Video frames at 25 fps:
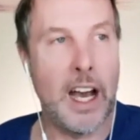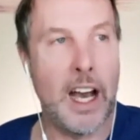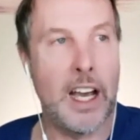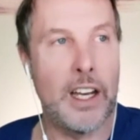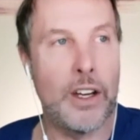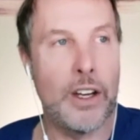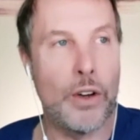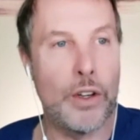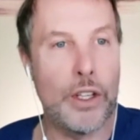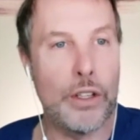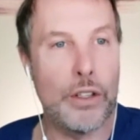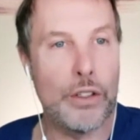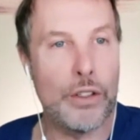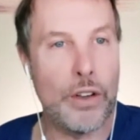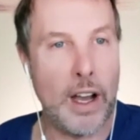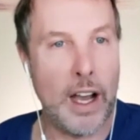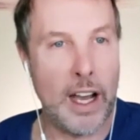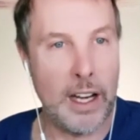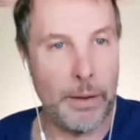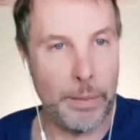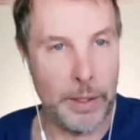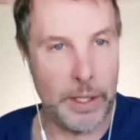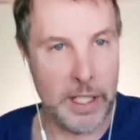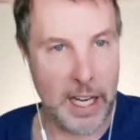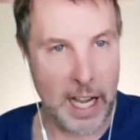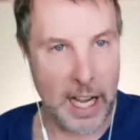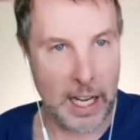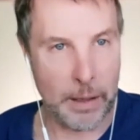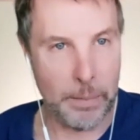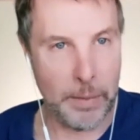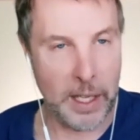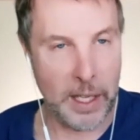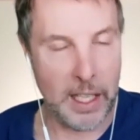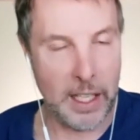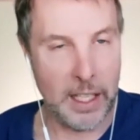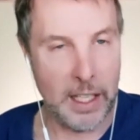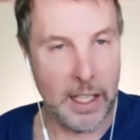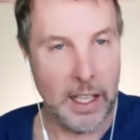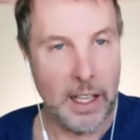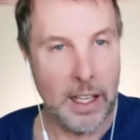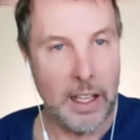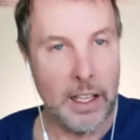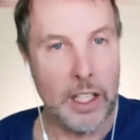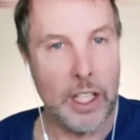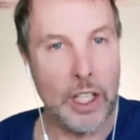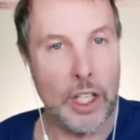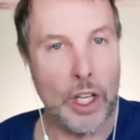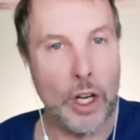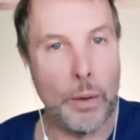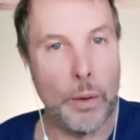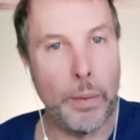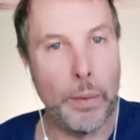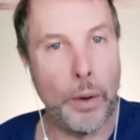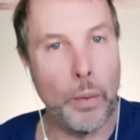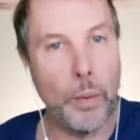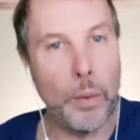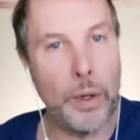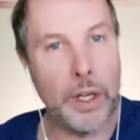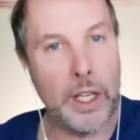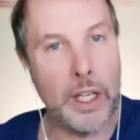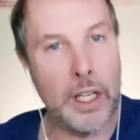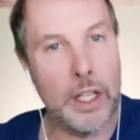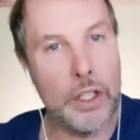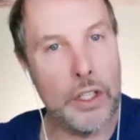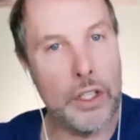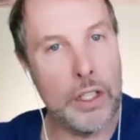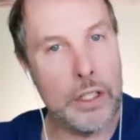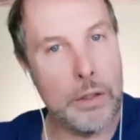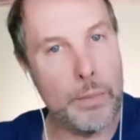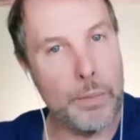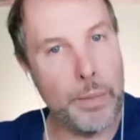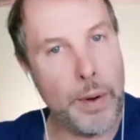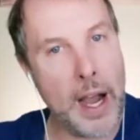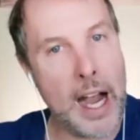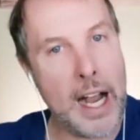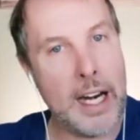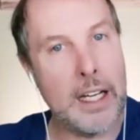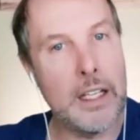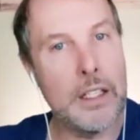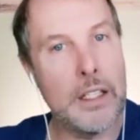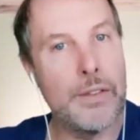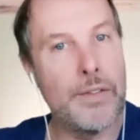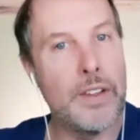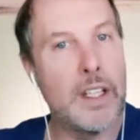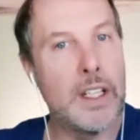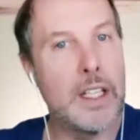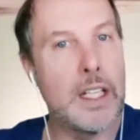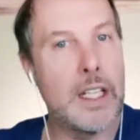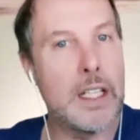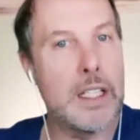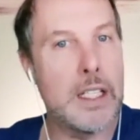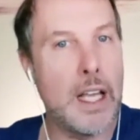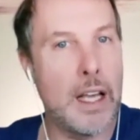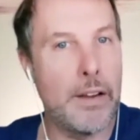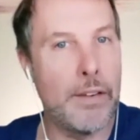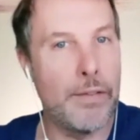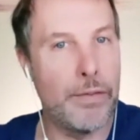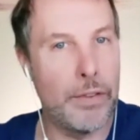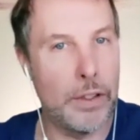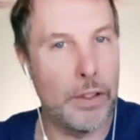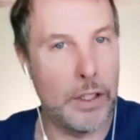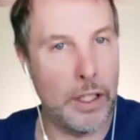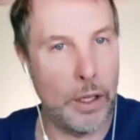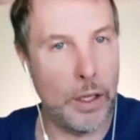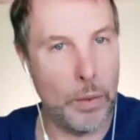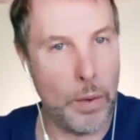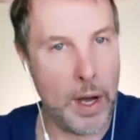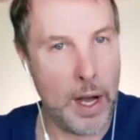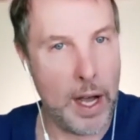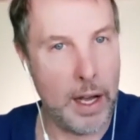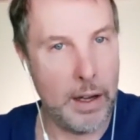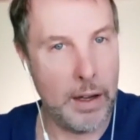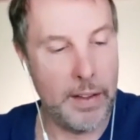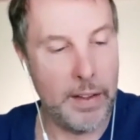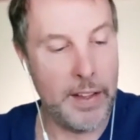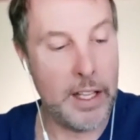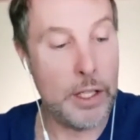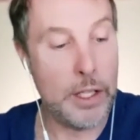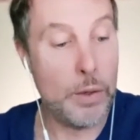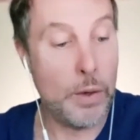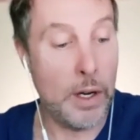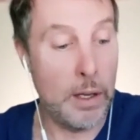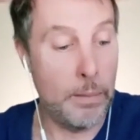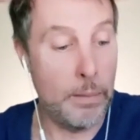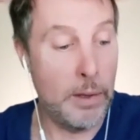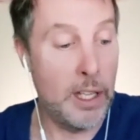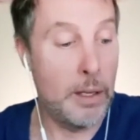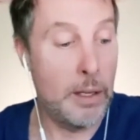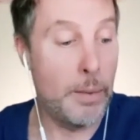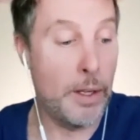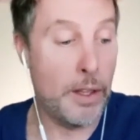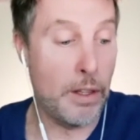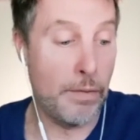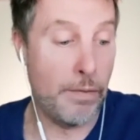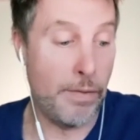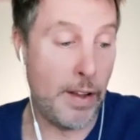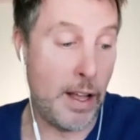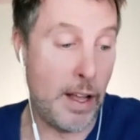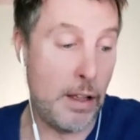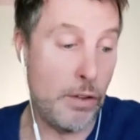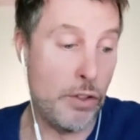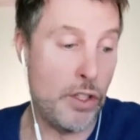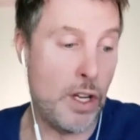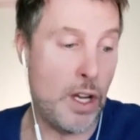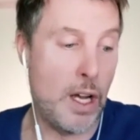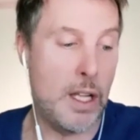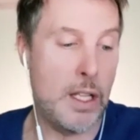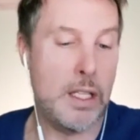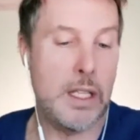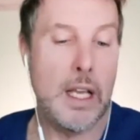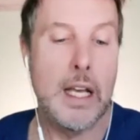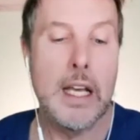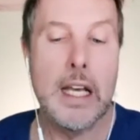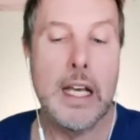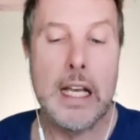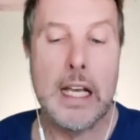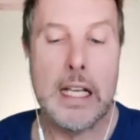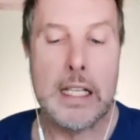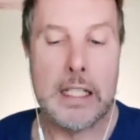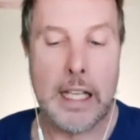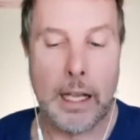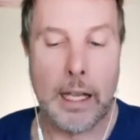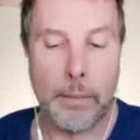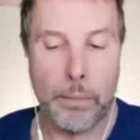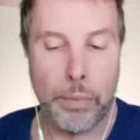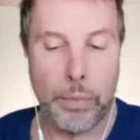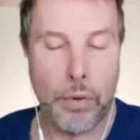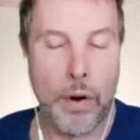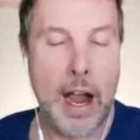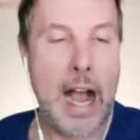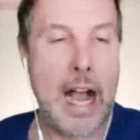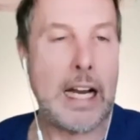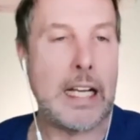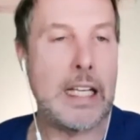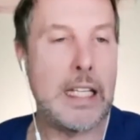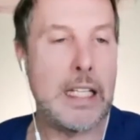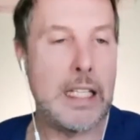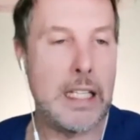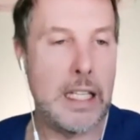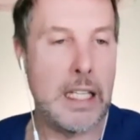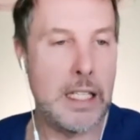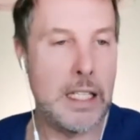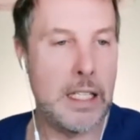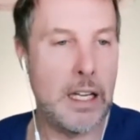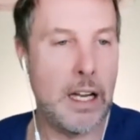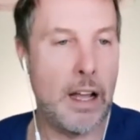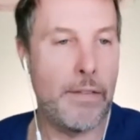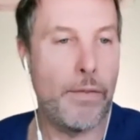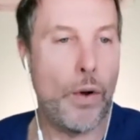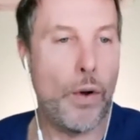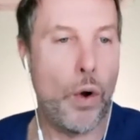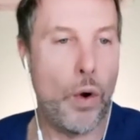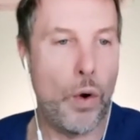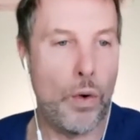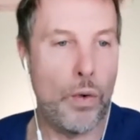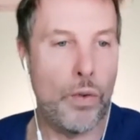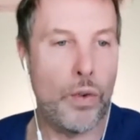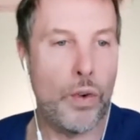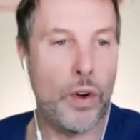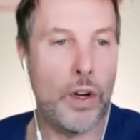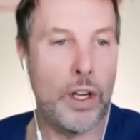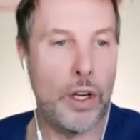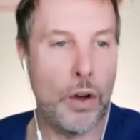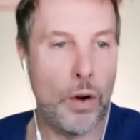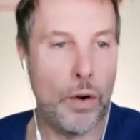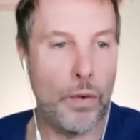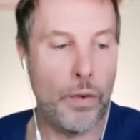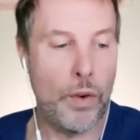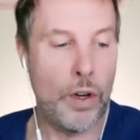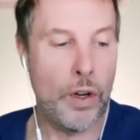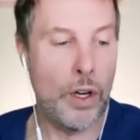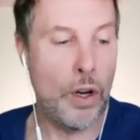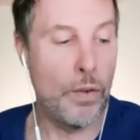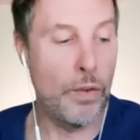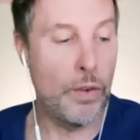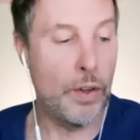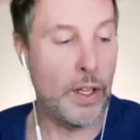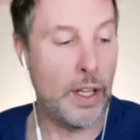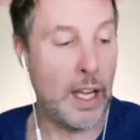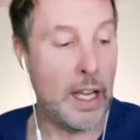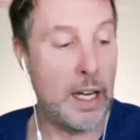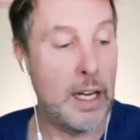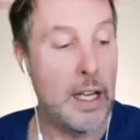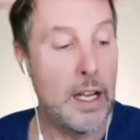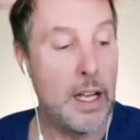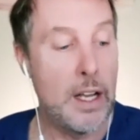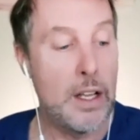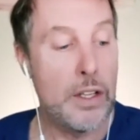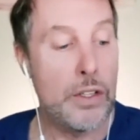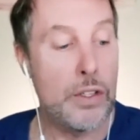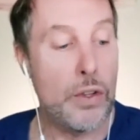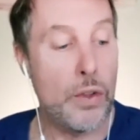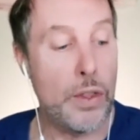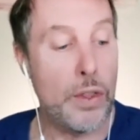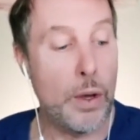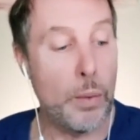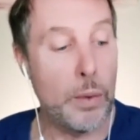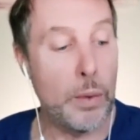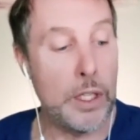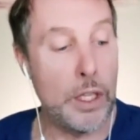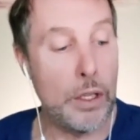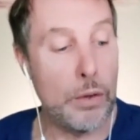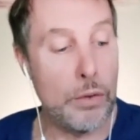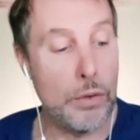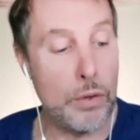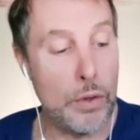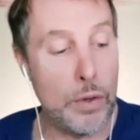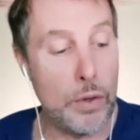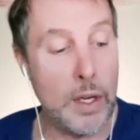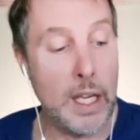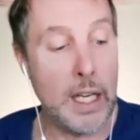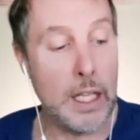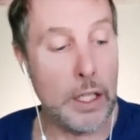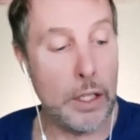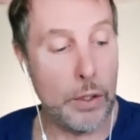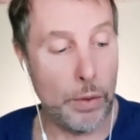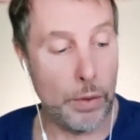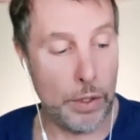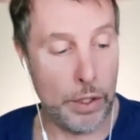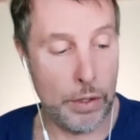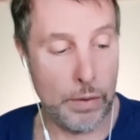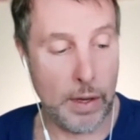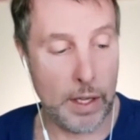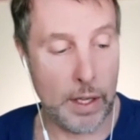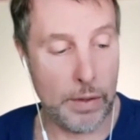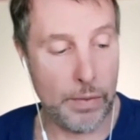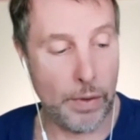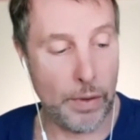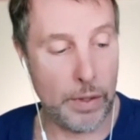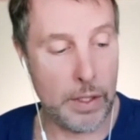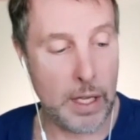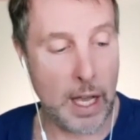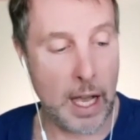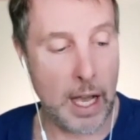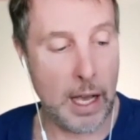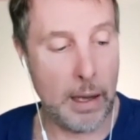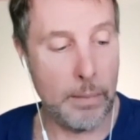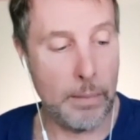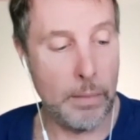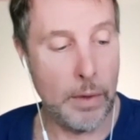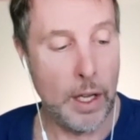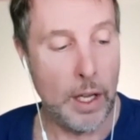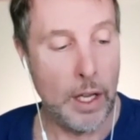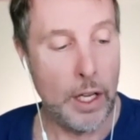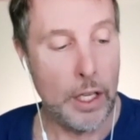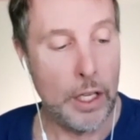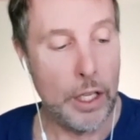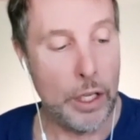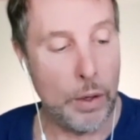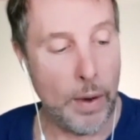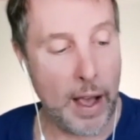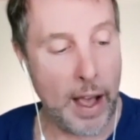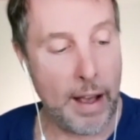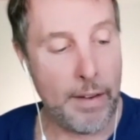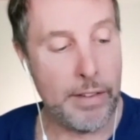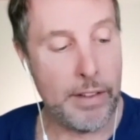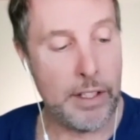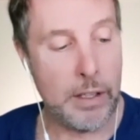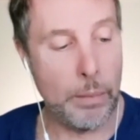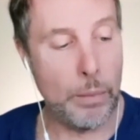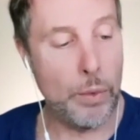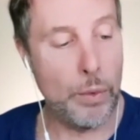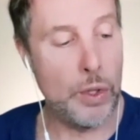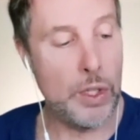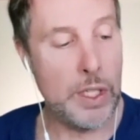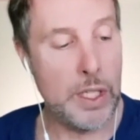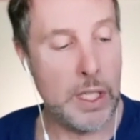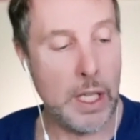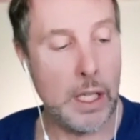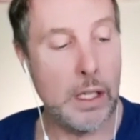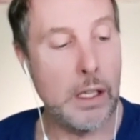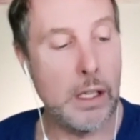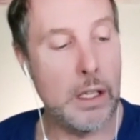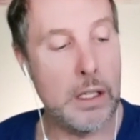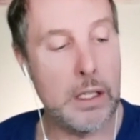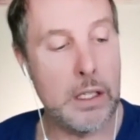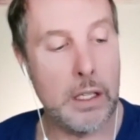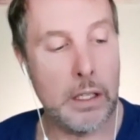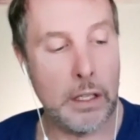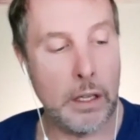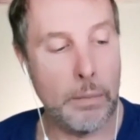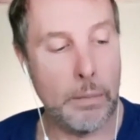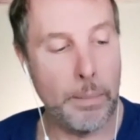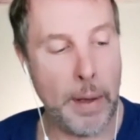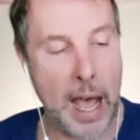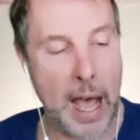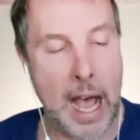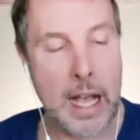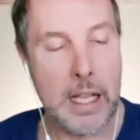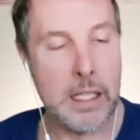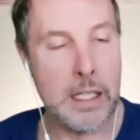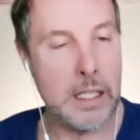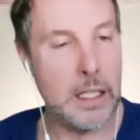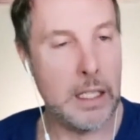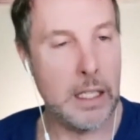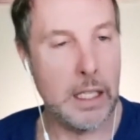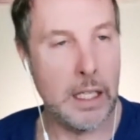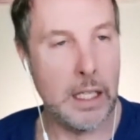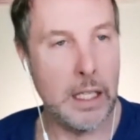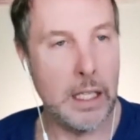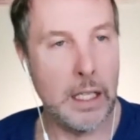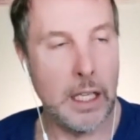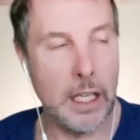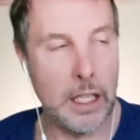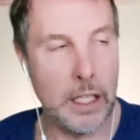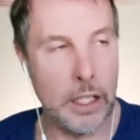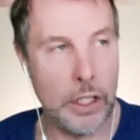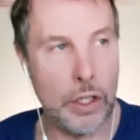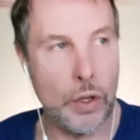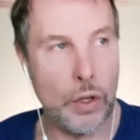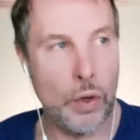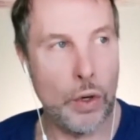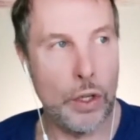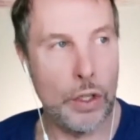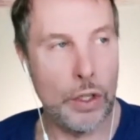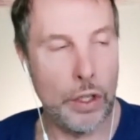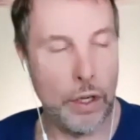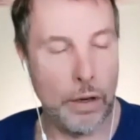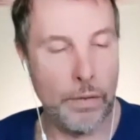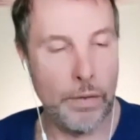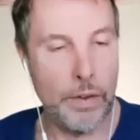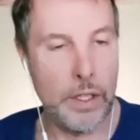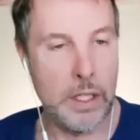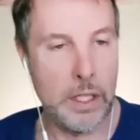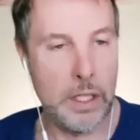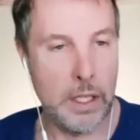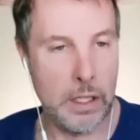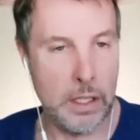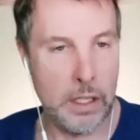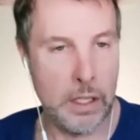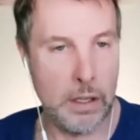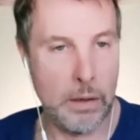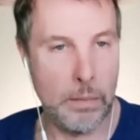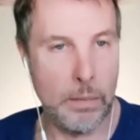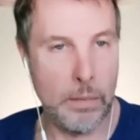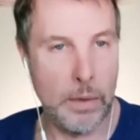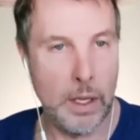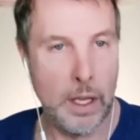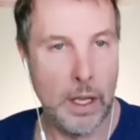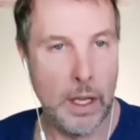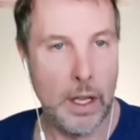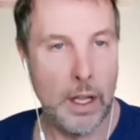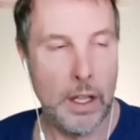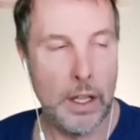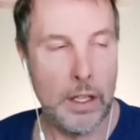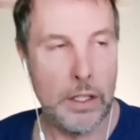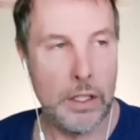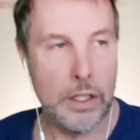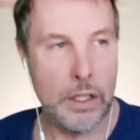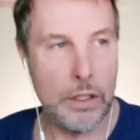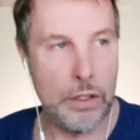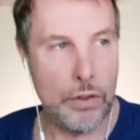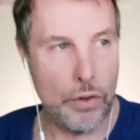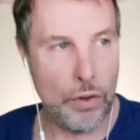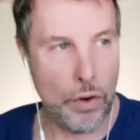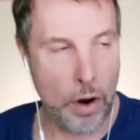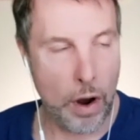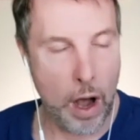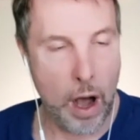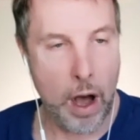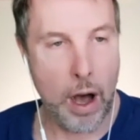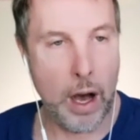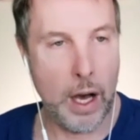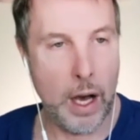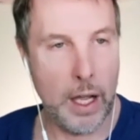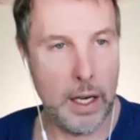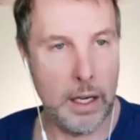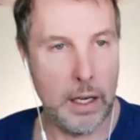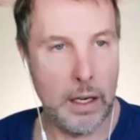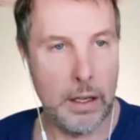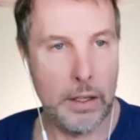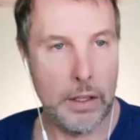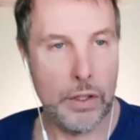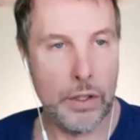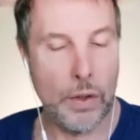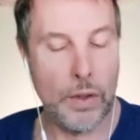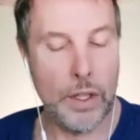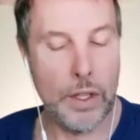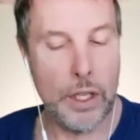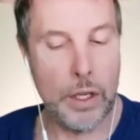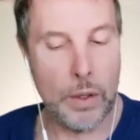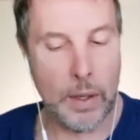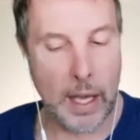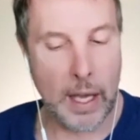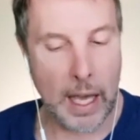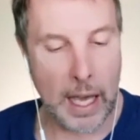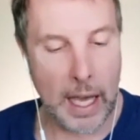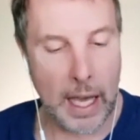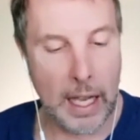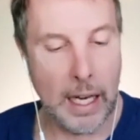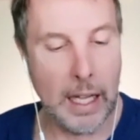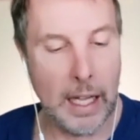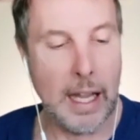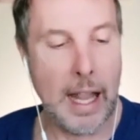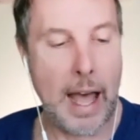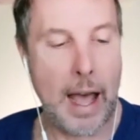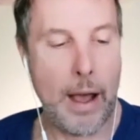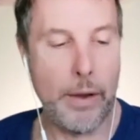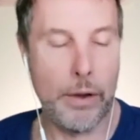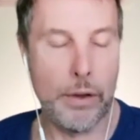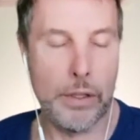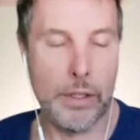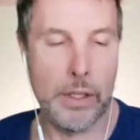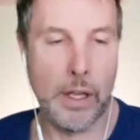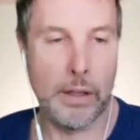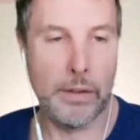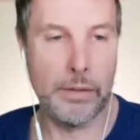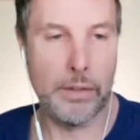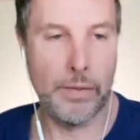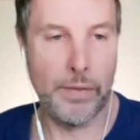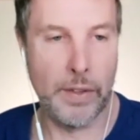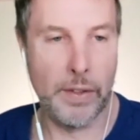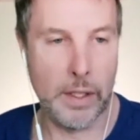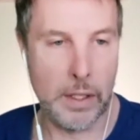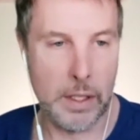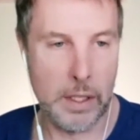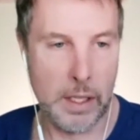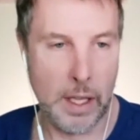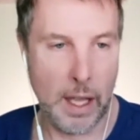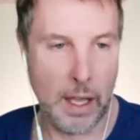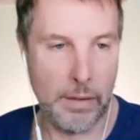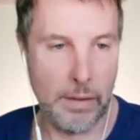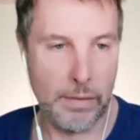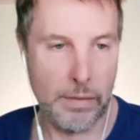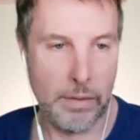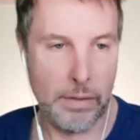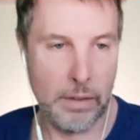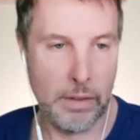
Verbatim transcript: I know you're trying to protect me, you know, but we're going to just practice feeling safe for a little while. And that's what I mean about the foul shots is like practice this stuff over and over and over again so that when you do get into a stressful time, you have some resilience and capacity in your nervous system to draw on so that you can allow yourself to feel safe.